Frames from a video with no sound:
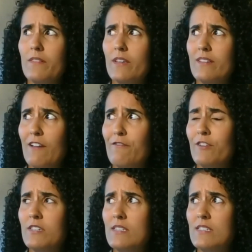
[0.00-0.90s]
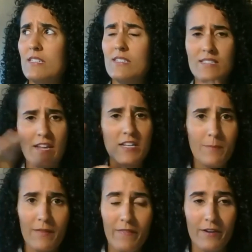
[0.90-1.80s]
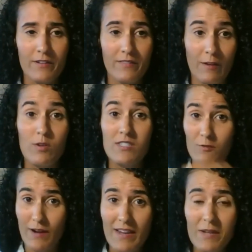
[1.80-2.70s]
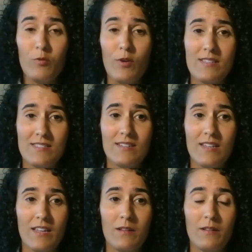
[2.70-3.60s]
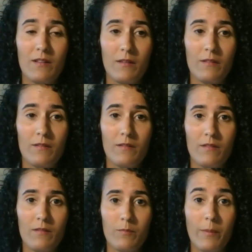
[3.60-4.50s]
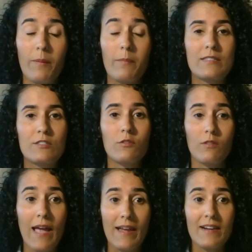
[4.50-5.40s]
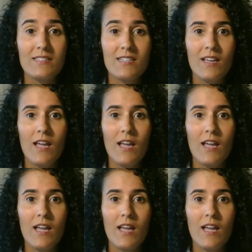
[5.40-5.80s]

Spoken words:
the diversity statement. There was already present in the Public School Act,